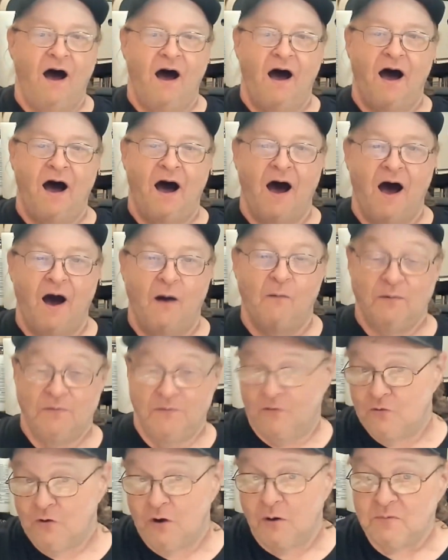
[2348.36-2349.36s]
When
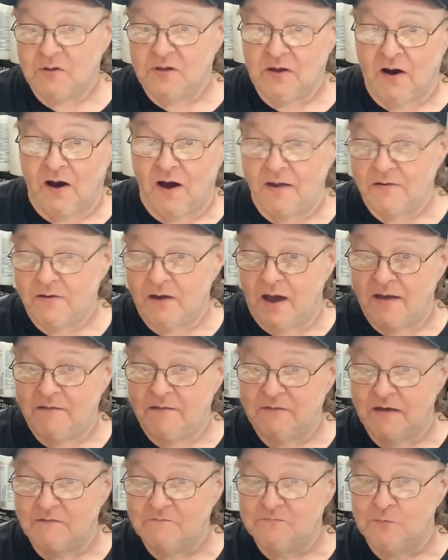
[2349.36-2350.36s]
they're normally on,
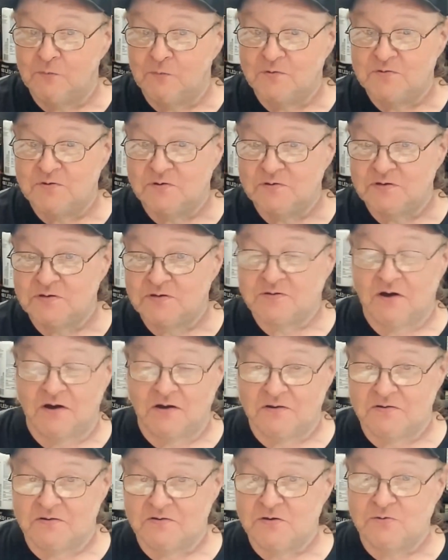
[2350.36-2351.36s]
Influencers is
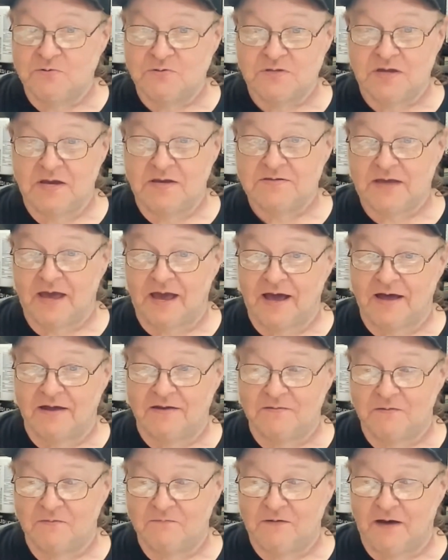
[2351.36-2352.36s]
on Tuesdays
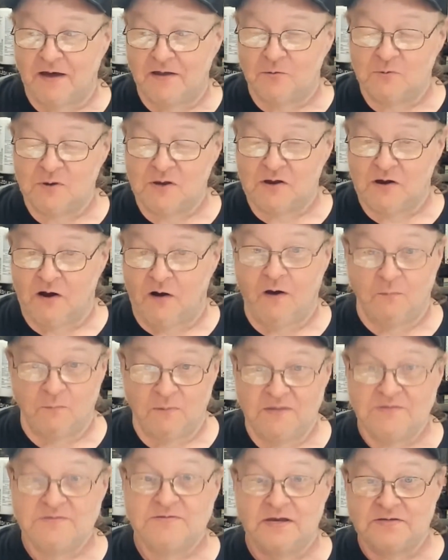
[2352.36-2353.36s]
and Vinyl Recall on
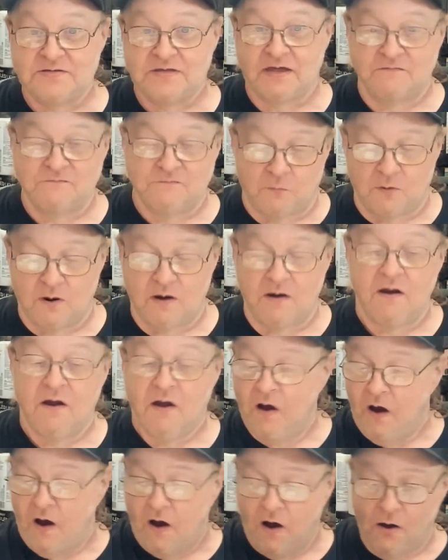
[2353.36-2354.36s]
Wednesdays at 4.
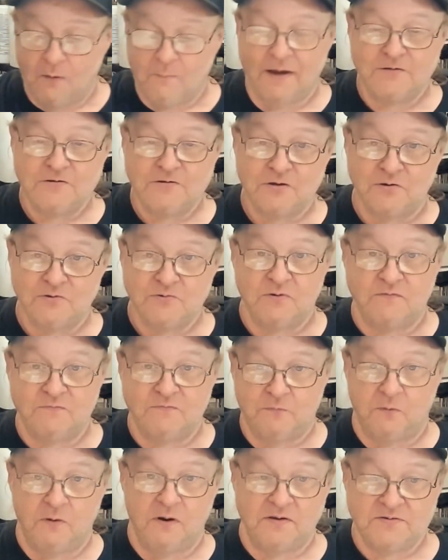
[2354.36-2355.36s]
All my shows are at
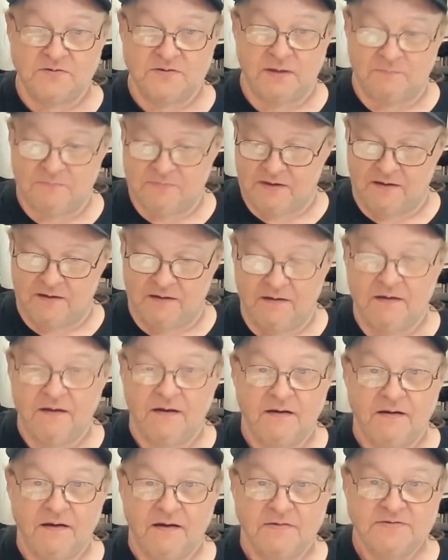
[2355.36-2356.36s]
4 except the
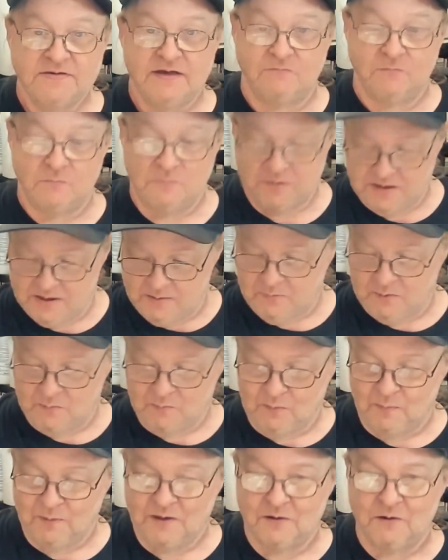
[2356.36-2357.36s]
7 p.m. We
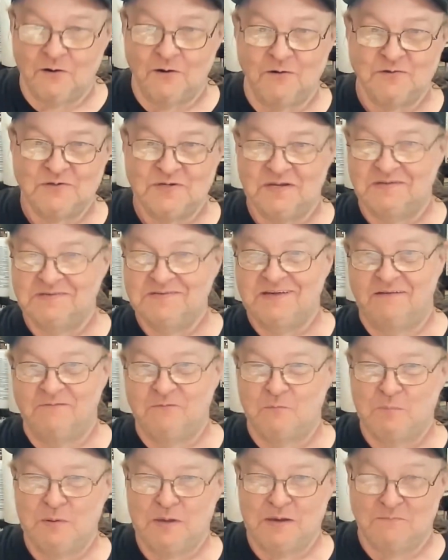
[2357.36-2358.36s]
will be introducing a
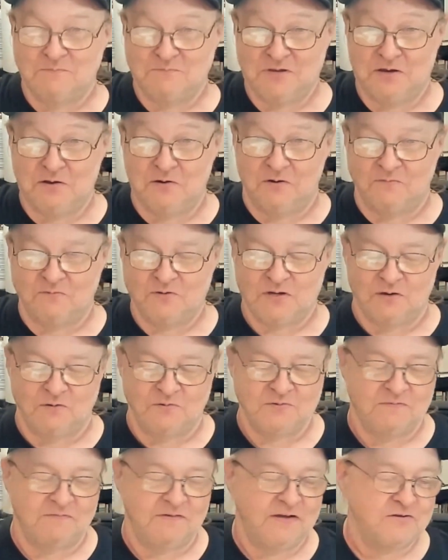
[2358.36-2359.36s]
7 p.m. tier of
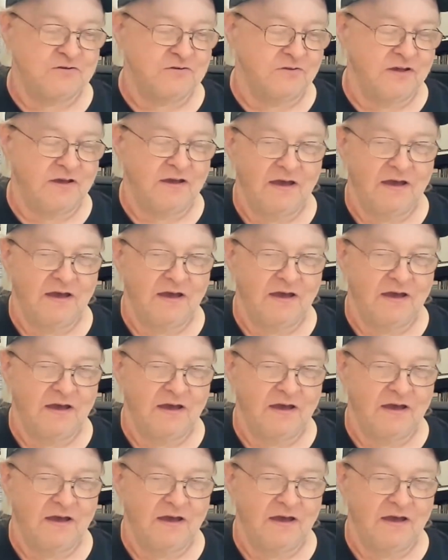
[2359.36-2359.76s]
shows eventually.